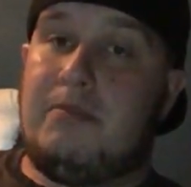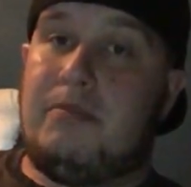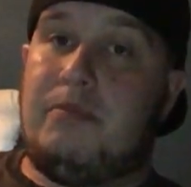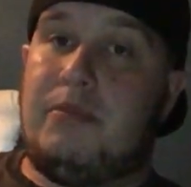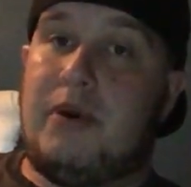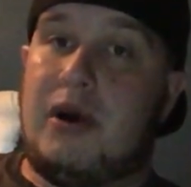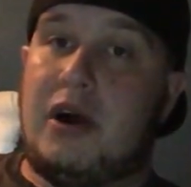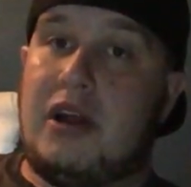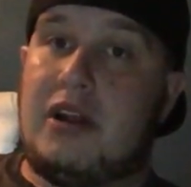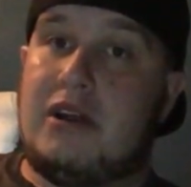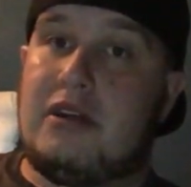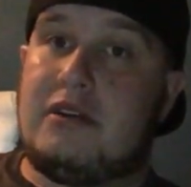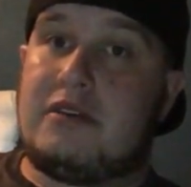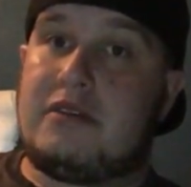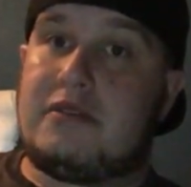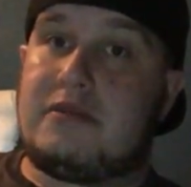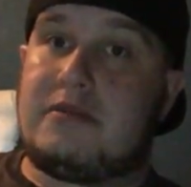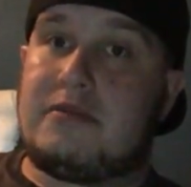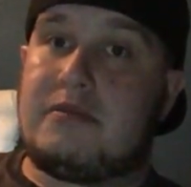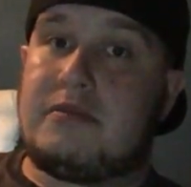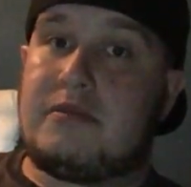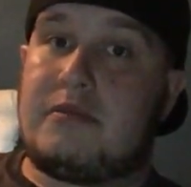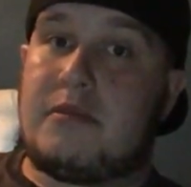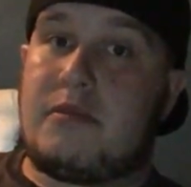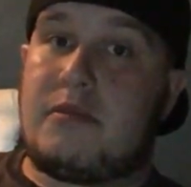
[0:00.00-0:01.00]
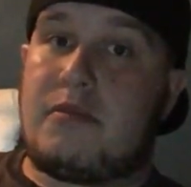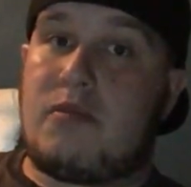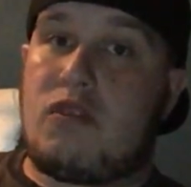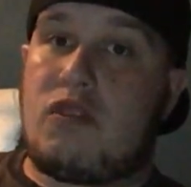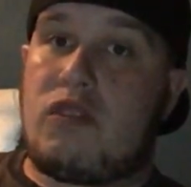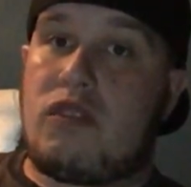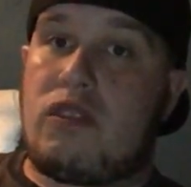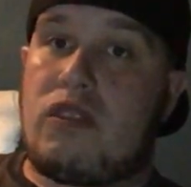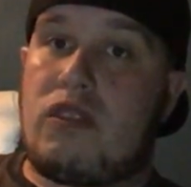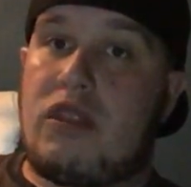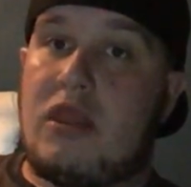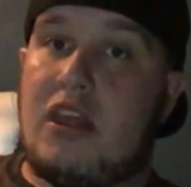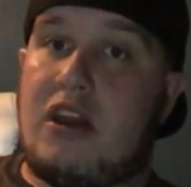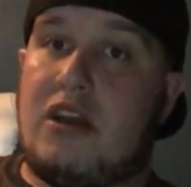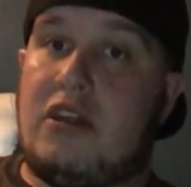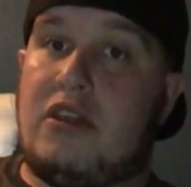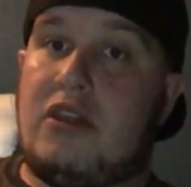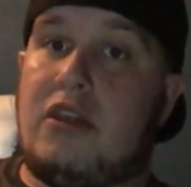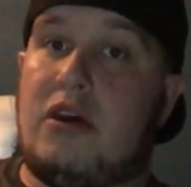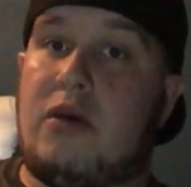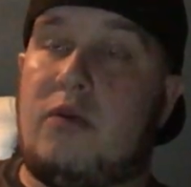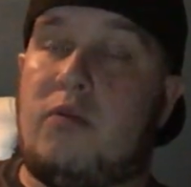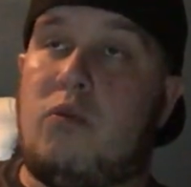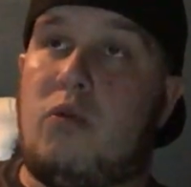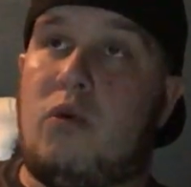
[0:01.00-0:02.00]
But
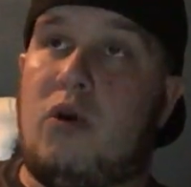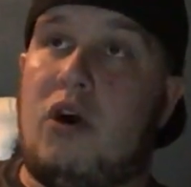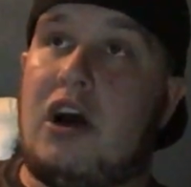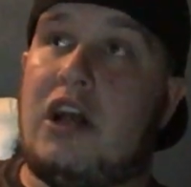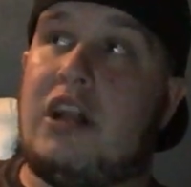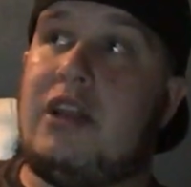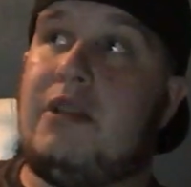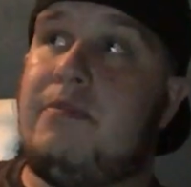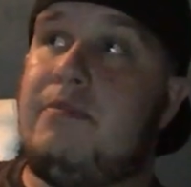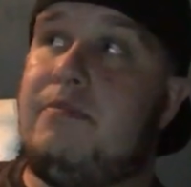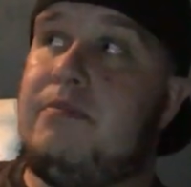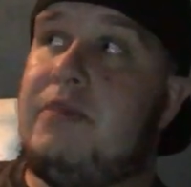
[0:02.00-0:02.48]
the one